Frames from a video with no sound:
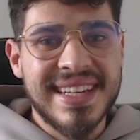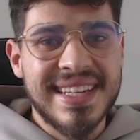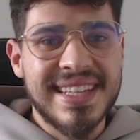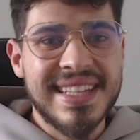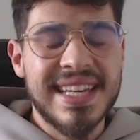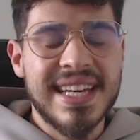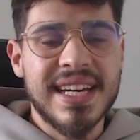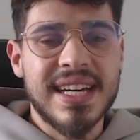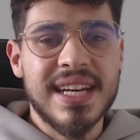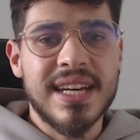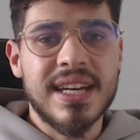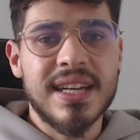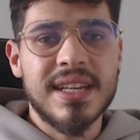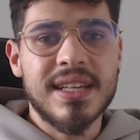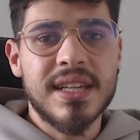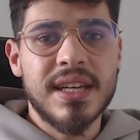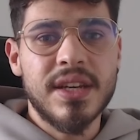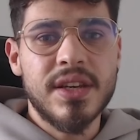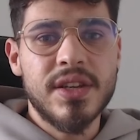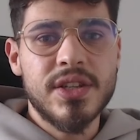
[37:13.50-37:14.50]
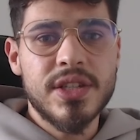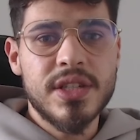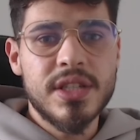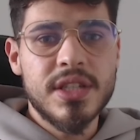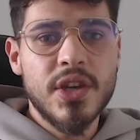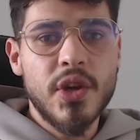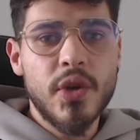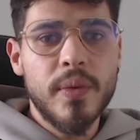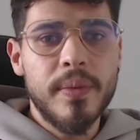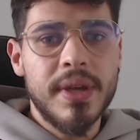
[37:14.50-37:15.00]
Yeah, and can you just
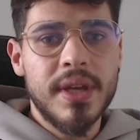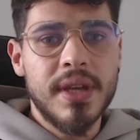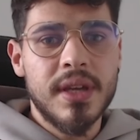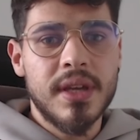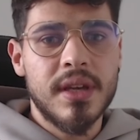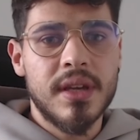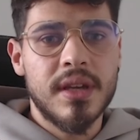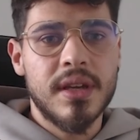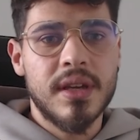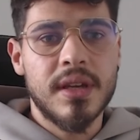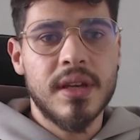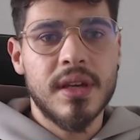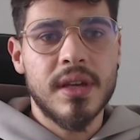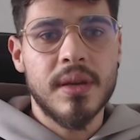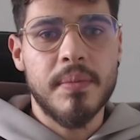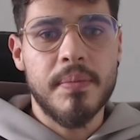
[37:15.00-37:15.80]
tell me a